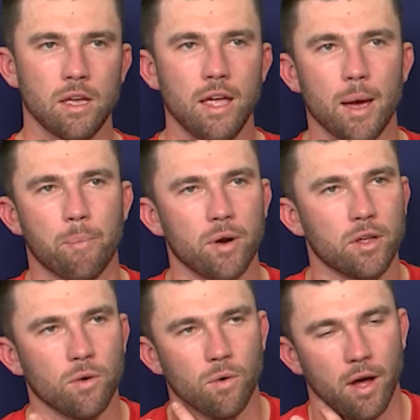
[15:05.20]
Yeah, pretty
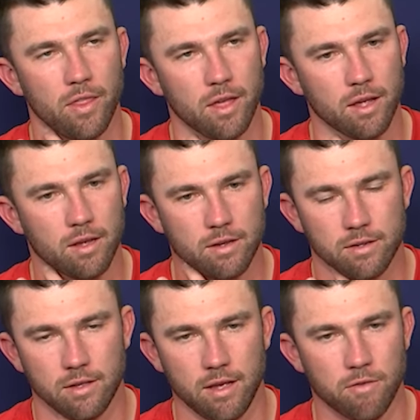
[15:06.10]
cool. I think
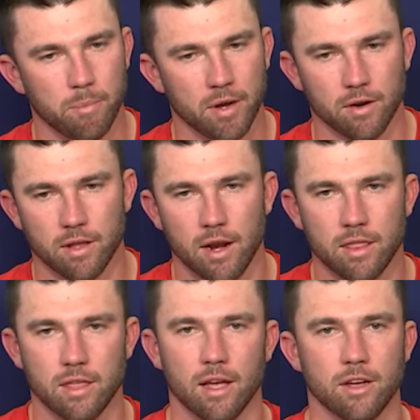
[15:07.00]
even bigger than
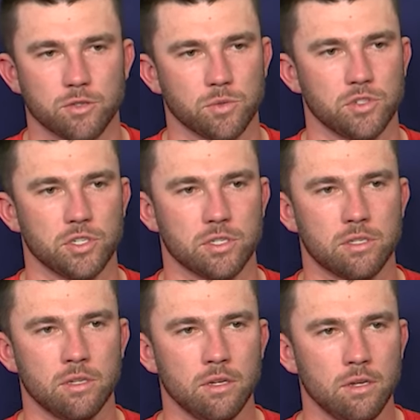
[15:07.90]
anything else was
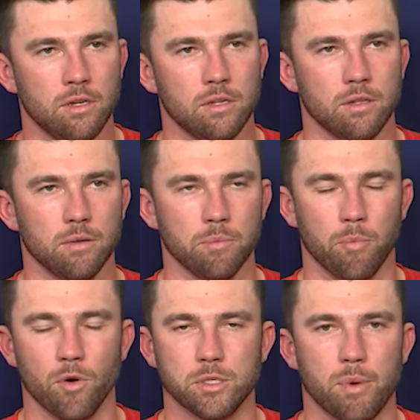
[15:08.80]
just
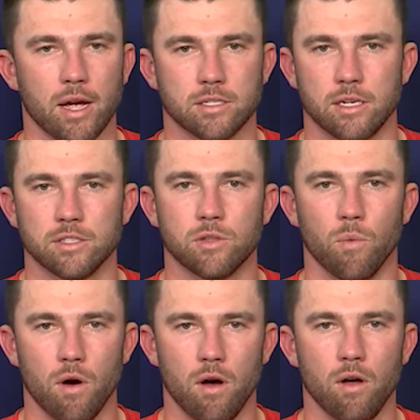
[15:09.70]
boys' backs against the
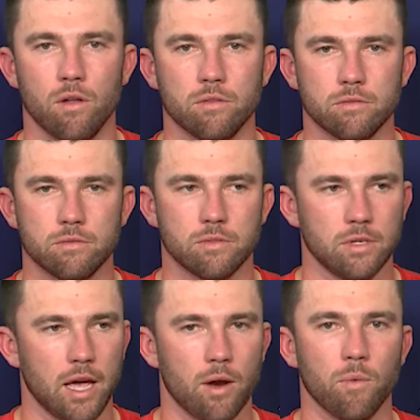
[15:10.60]
wall,
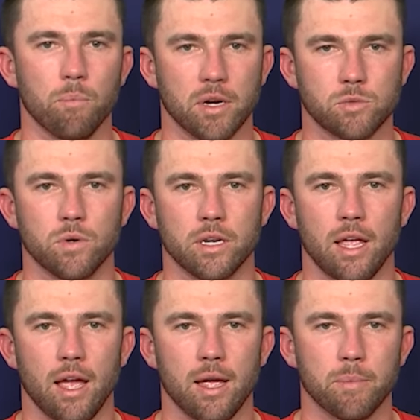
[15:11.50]
got a must-win
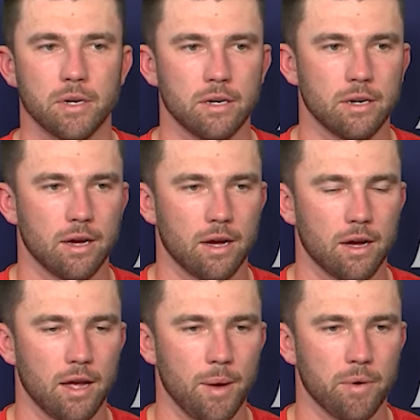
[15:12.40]
game, and
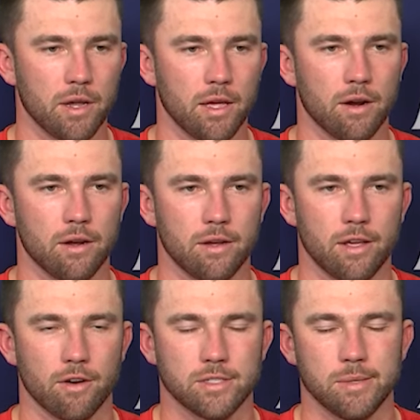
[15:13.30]
able to
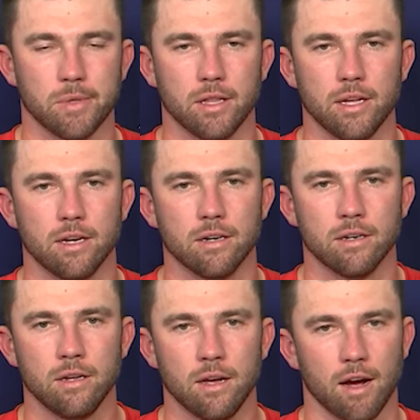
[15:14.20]
get our team the lead. And
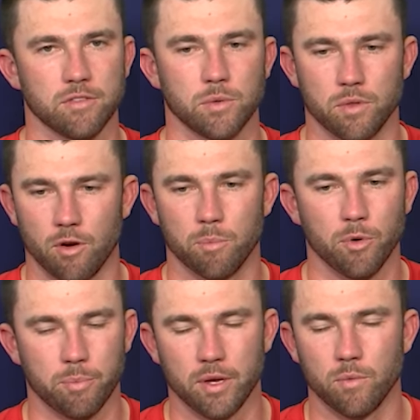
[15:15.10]
obviously with our
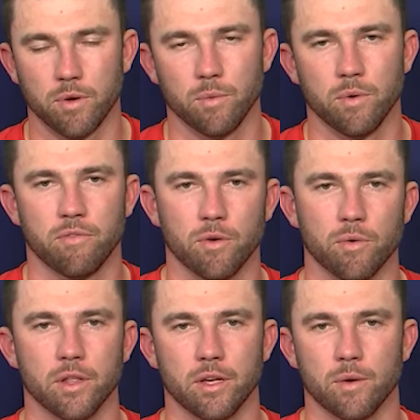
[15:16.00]
bullpen, we feel
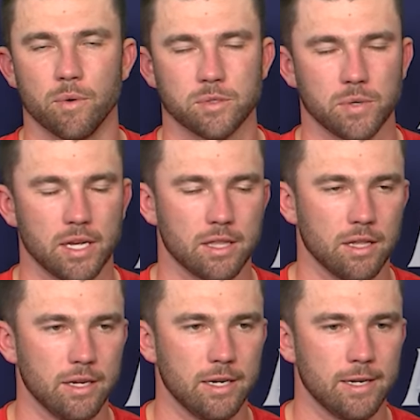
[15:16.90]
really good once we get the
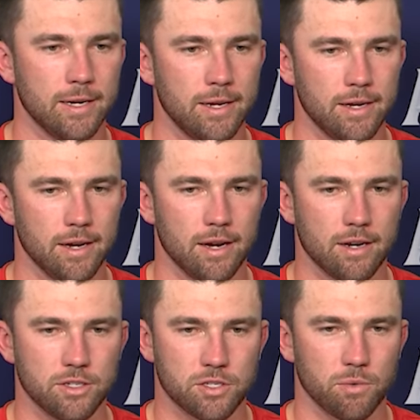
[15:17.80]
lead.
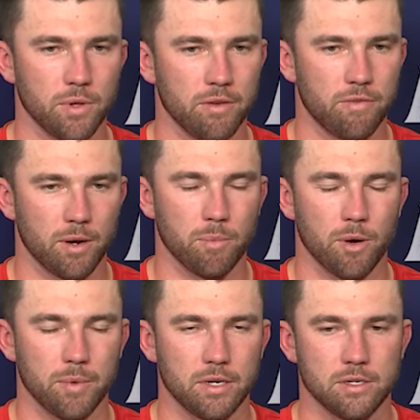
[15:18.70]
And just a really fun
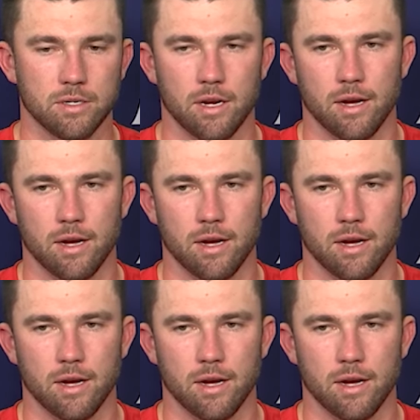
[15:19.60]
moment.